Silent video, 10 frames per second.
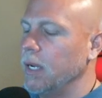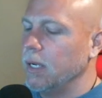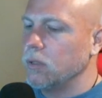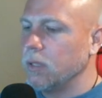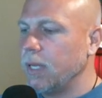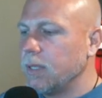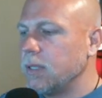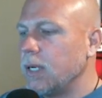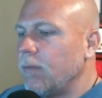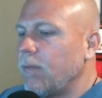And so that
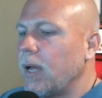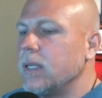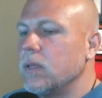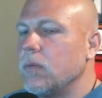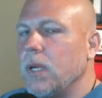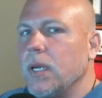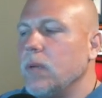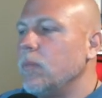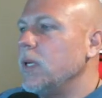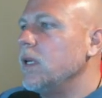signifies that we need
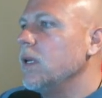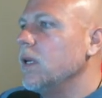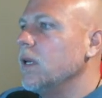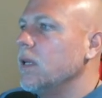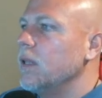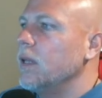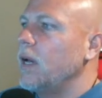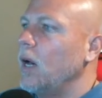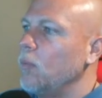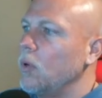to be
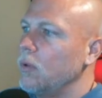humble